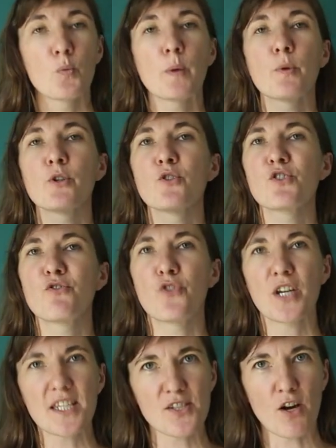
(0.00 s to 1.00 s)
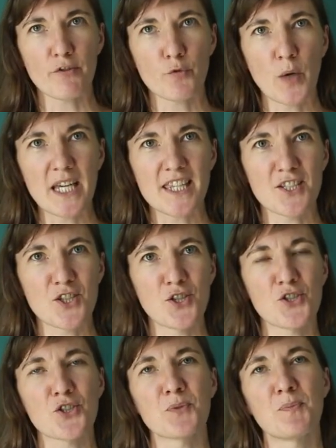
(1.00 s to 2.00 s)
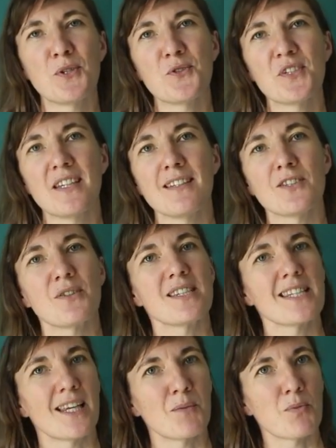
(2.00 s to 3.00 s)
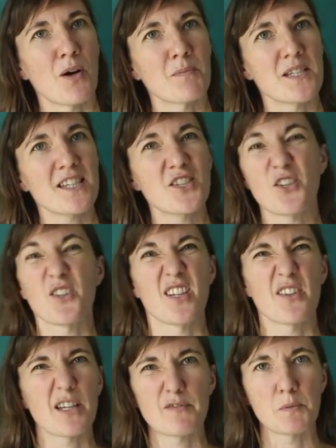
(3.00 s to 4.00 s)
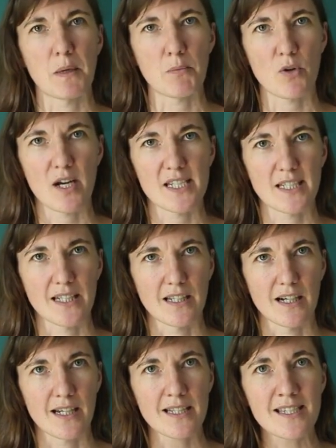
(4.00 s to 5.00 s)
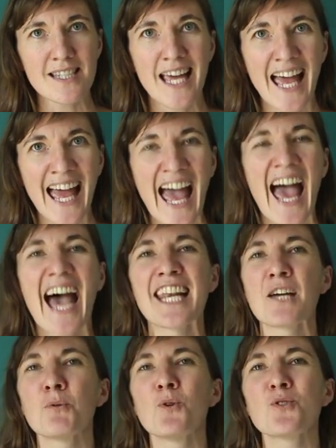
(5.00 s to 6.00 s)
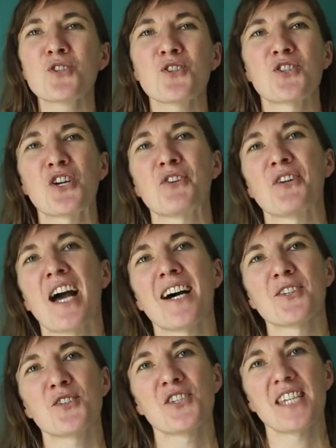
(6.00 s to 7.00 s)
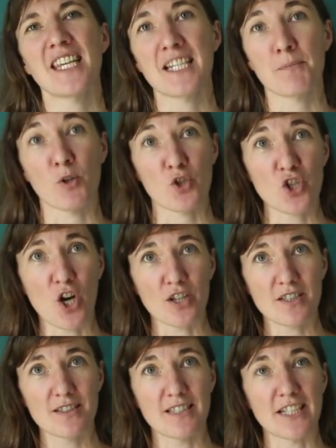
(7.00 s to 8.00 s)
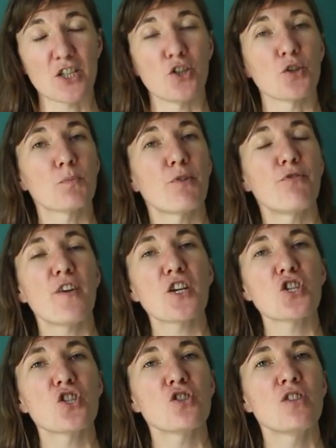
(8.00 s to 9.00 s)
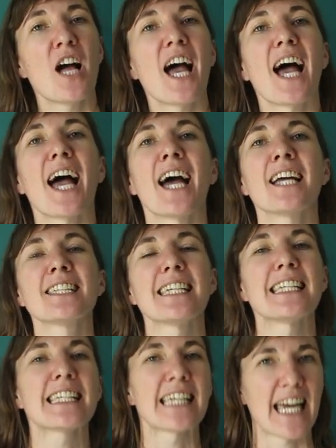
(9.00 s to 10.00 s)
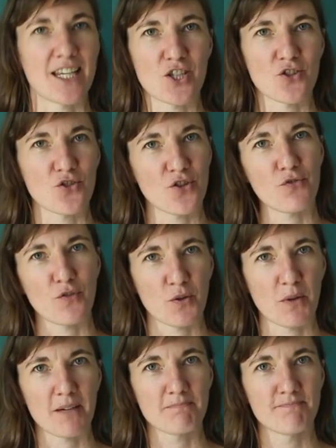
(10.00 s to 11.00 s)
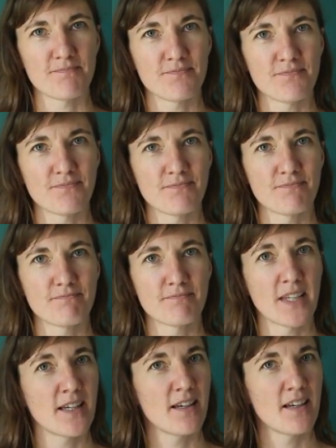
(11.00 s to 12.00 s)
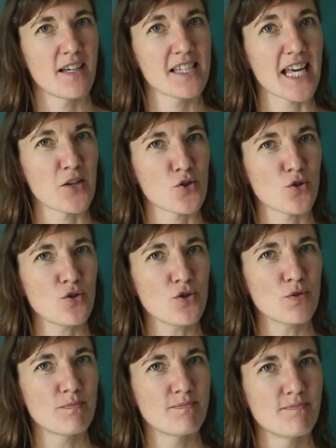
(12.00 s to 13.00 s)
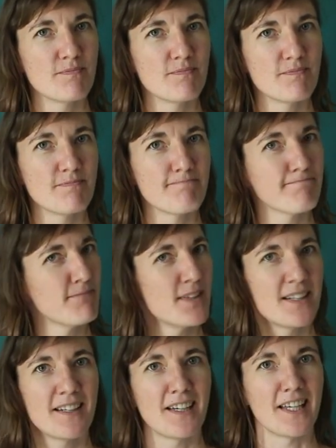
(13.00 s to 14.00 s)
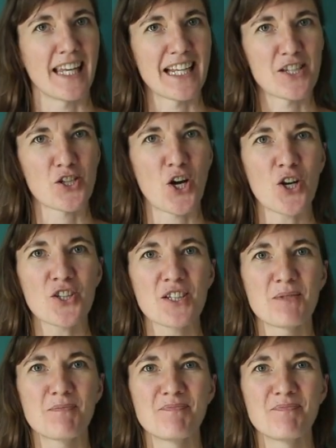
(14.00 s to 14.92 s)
We will use free software that turns your computer into a teleprompter so you don't have to memorize any lines. And I will also show you how to set up your shot that you look professional and engaging to the viewer. Sounds good? Let's start.